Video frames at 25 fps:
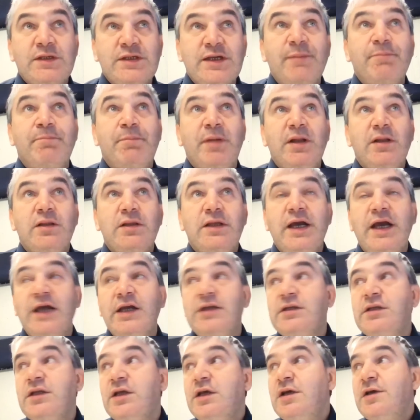sample.
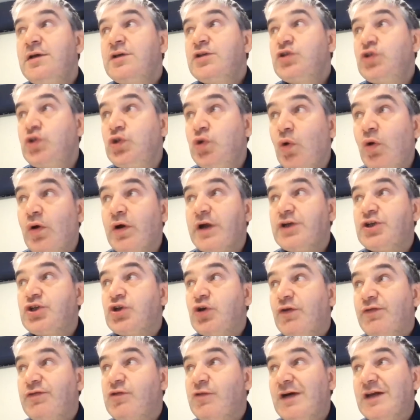And
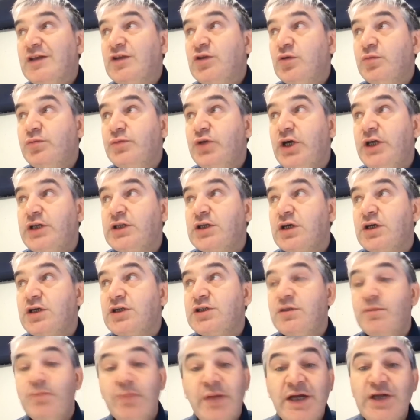storage of quantum data
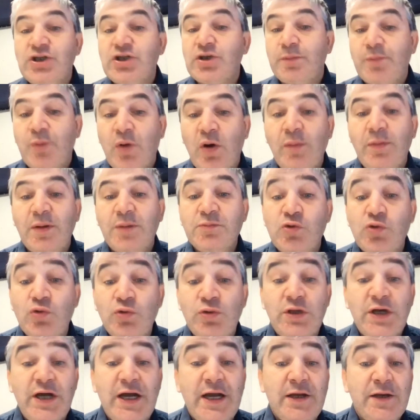is a major problem
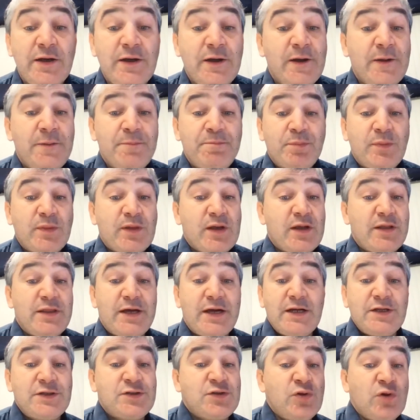today.
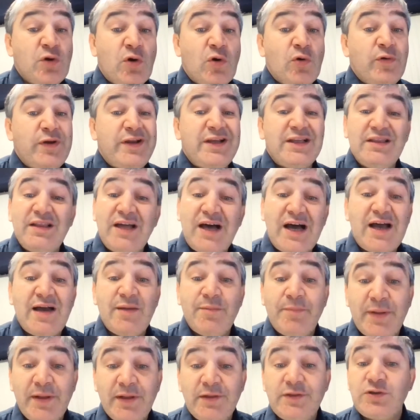There is no
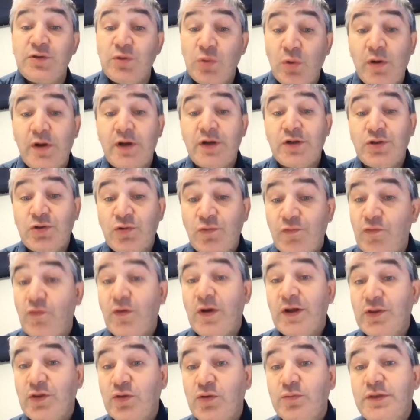reliable storage of
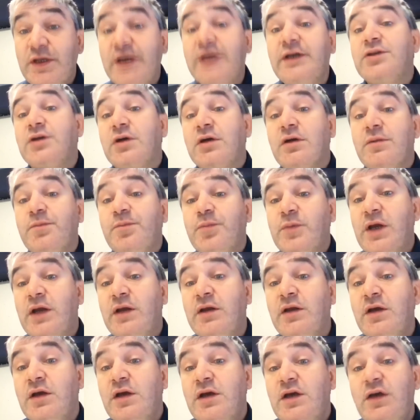quantum data.
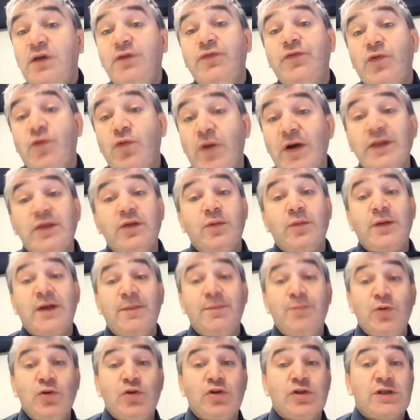And if quantum
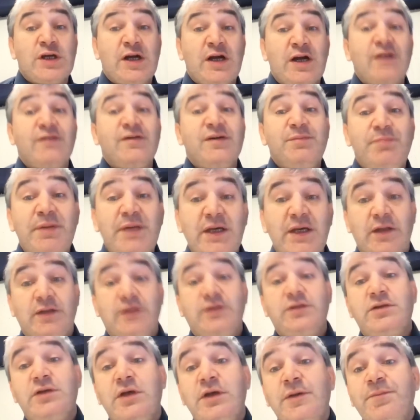computers are ever
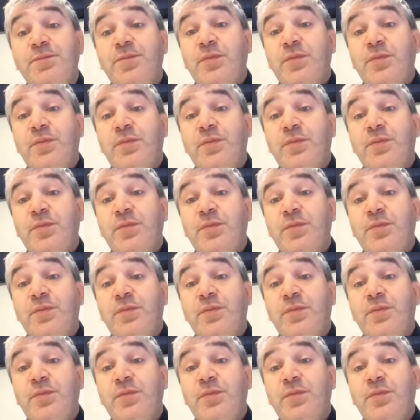built,